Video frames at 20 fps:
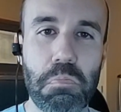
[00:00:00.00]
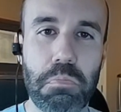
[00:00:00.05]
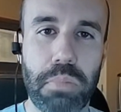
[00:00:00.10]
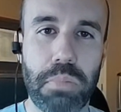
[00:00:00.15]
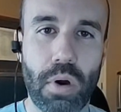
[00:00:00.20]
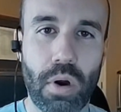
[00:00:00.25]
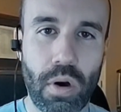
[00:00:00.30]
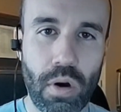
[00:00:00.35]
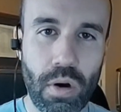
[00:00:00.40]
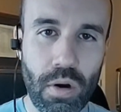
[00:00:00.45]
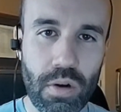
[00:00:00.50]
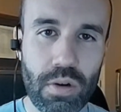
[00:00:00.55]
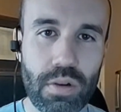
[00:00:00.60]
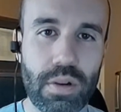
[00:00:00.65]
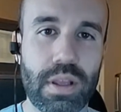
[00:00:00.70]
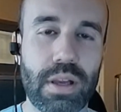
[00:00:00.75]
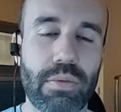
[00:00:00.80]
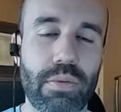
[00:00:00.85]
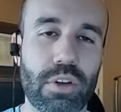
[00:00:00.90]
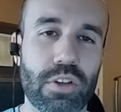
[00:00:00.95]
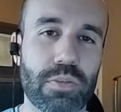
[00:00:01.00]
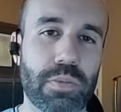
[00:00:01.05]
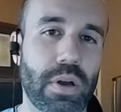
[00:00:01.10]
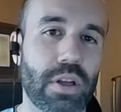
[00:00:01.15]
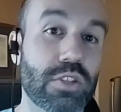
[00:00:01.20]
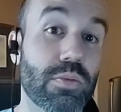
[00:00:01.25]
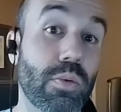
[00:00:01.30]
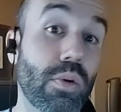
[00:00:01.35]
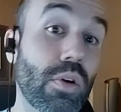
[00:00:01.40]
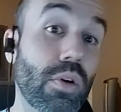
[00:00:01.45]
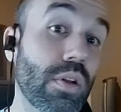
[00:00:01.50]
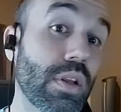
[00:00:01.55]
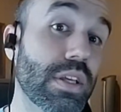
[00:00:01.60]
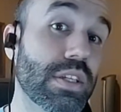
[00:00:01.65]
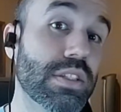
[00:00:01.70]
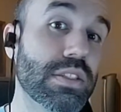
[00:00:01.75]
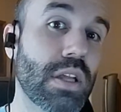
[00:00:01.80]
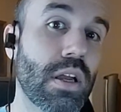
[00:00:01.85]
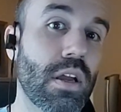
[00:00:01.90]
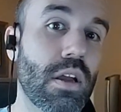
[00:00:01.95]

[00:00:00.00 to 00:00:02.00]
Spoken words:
partly responsible, or at least,